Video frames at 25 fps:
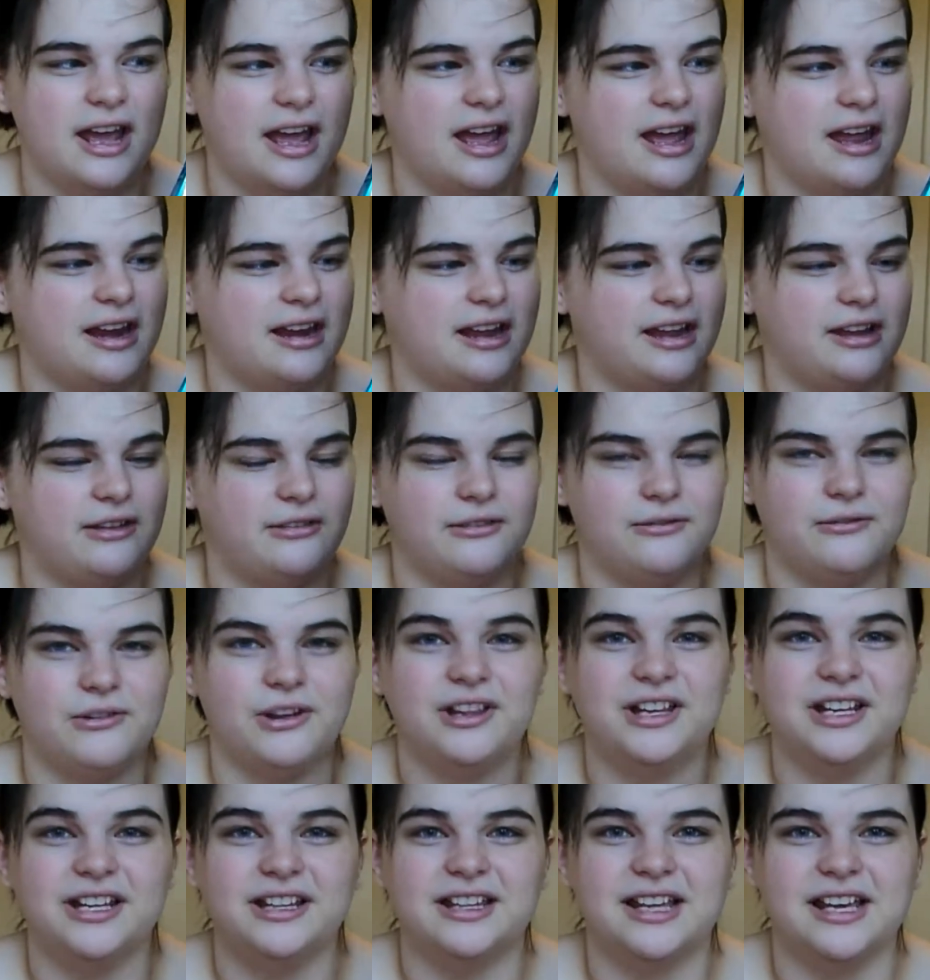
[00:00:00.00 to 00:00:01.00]
and I
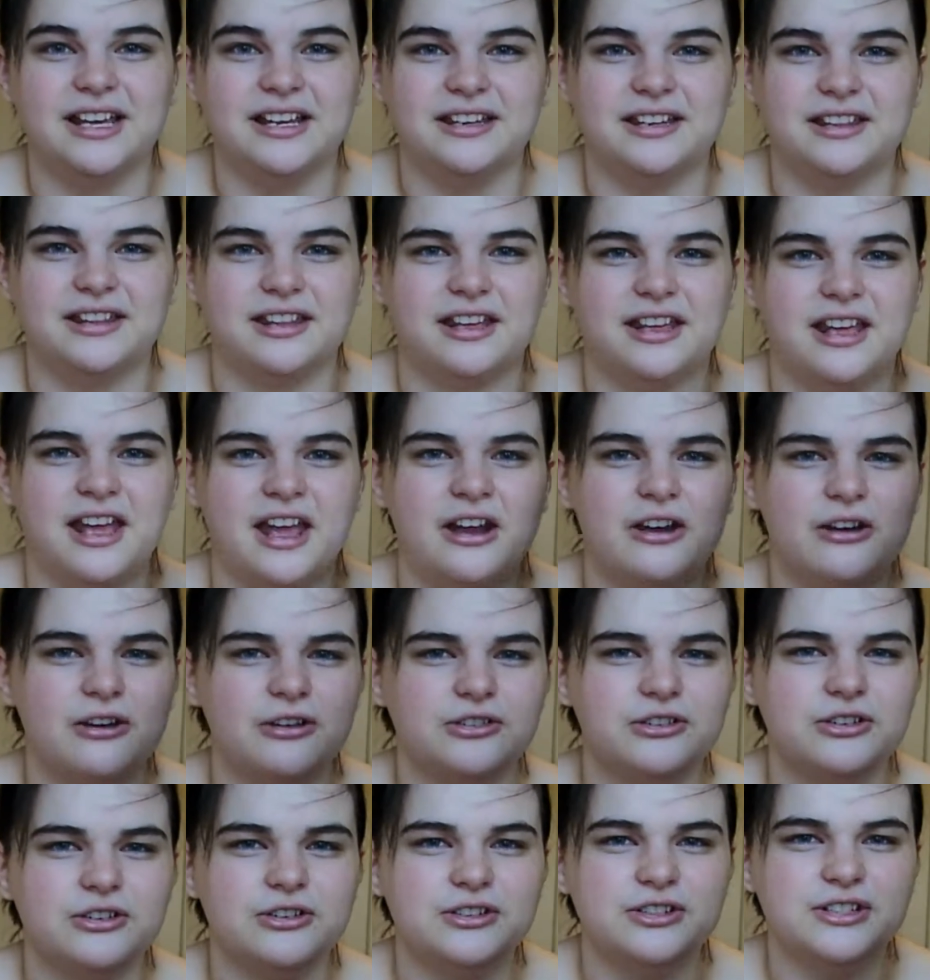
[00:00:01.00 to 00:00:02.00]
really liked the
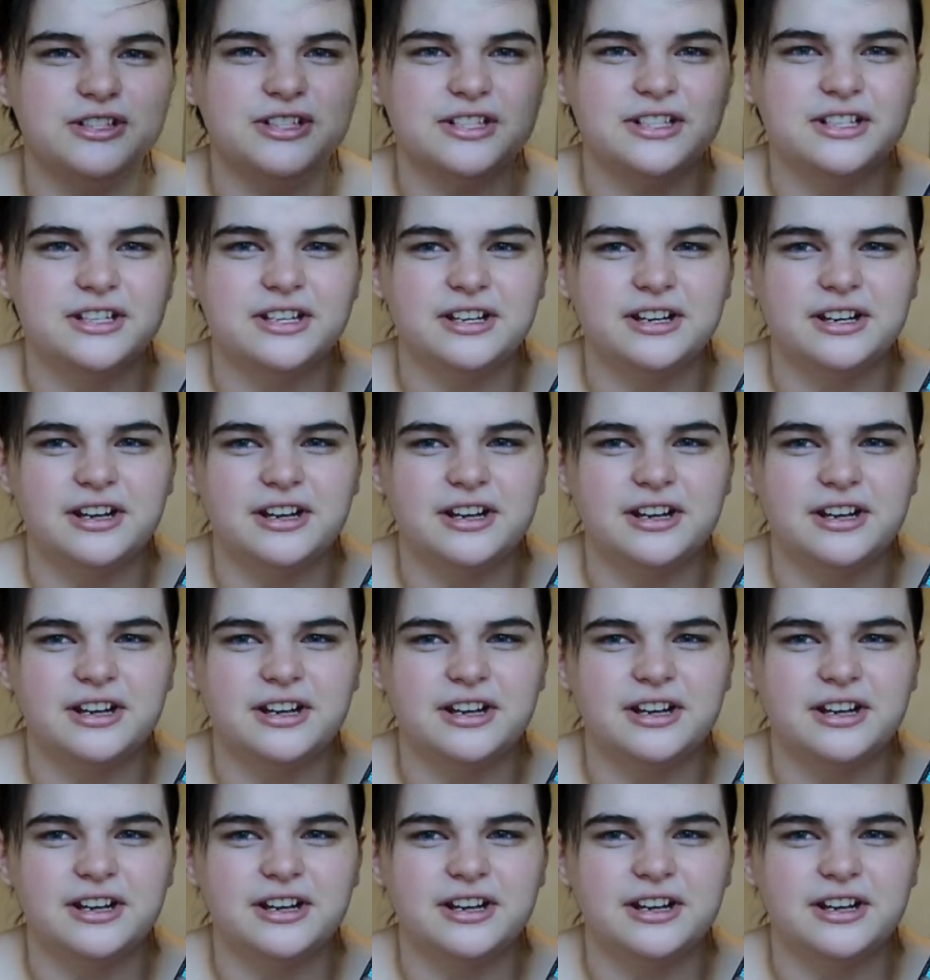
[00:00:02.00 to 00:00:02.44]
characters,